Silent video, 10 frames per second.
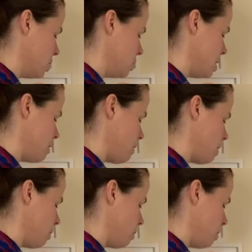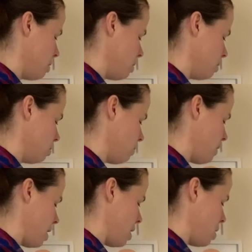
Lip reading: 0, 3,